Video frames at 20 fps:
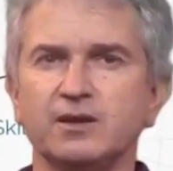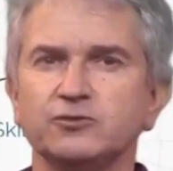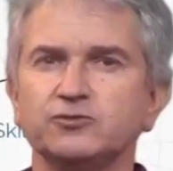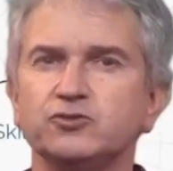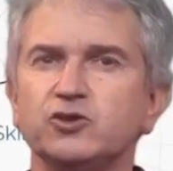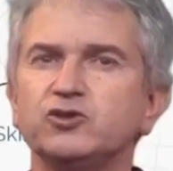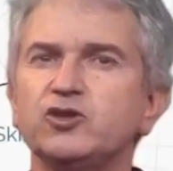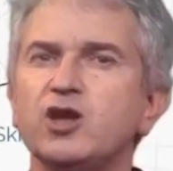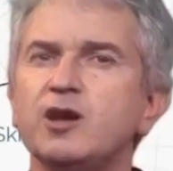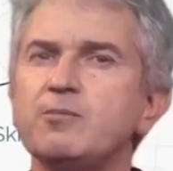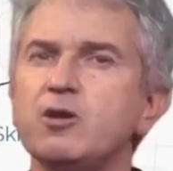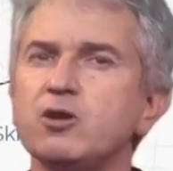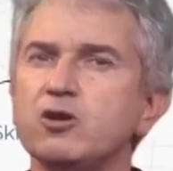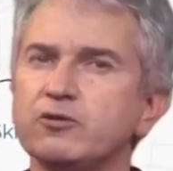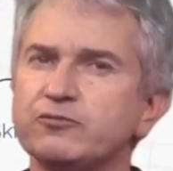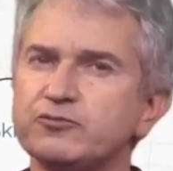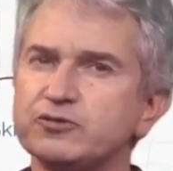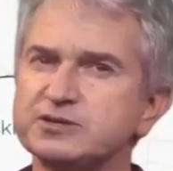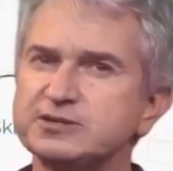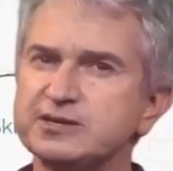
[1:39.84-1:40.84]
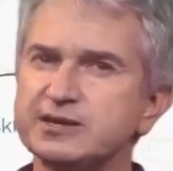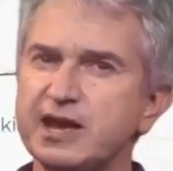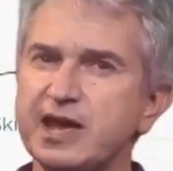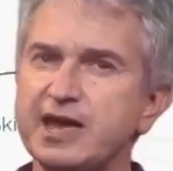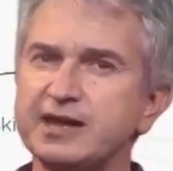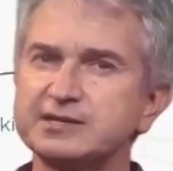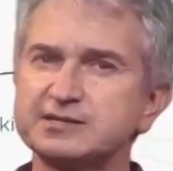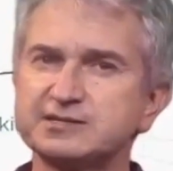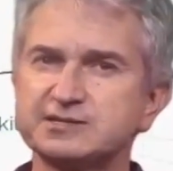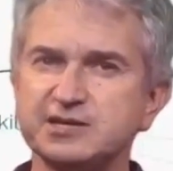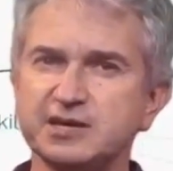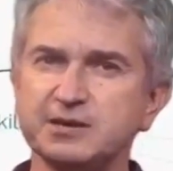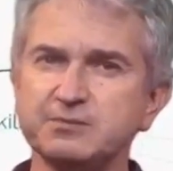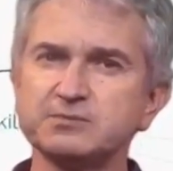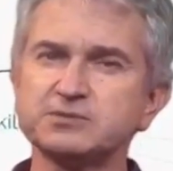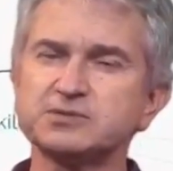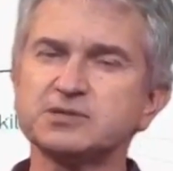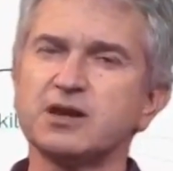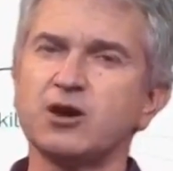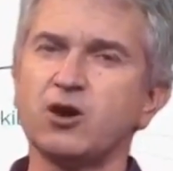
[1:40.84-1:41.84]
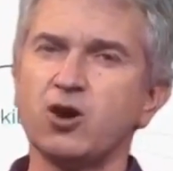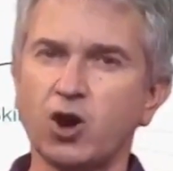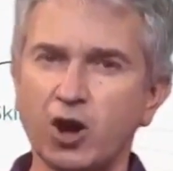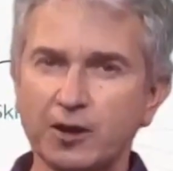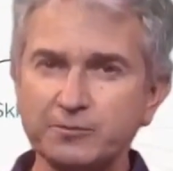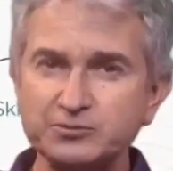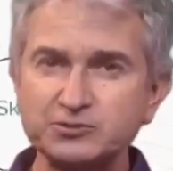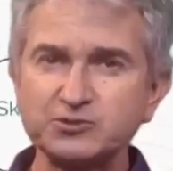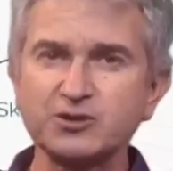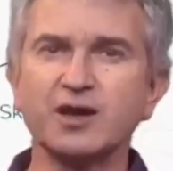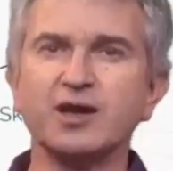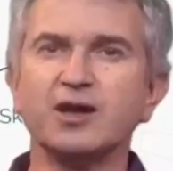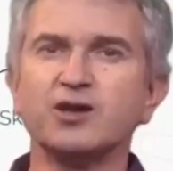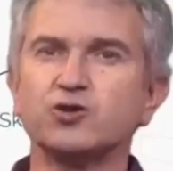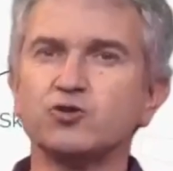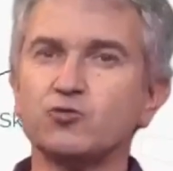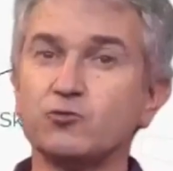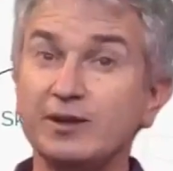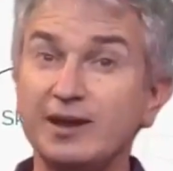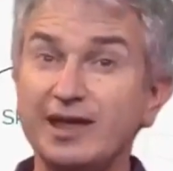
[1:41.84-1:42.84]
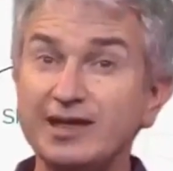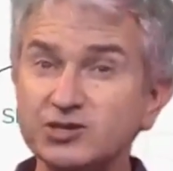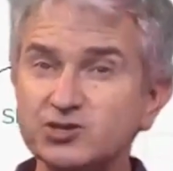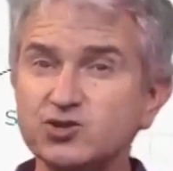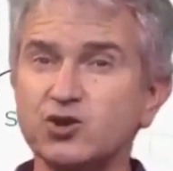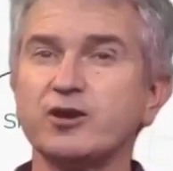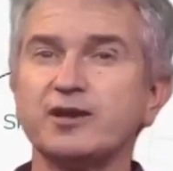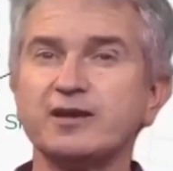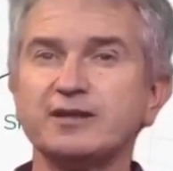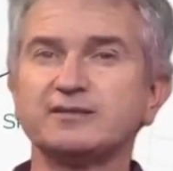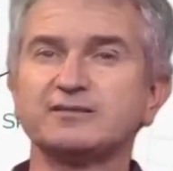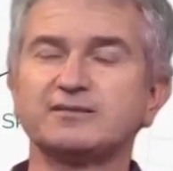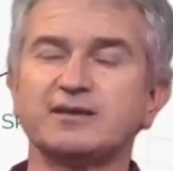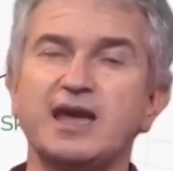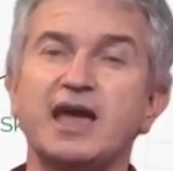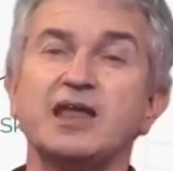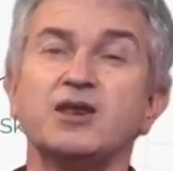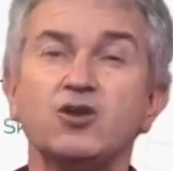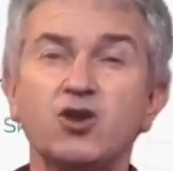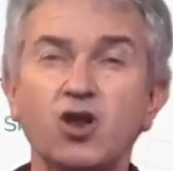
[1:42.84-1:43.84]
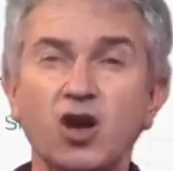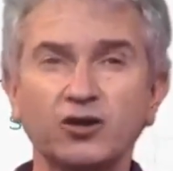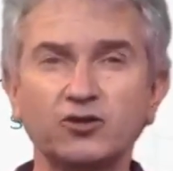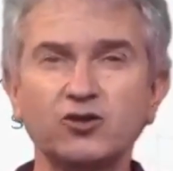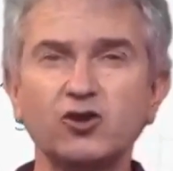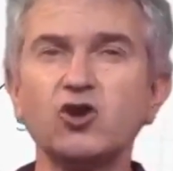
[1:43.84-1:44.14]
The W three C X team hopes you will enjoy it and learn a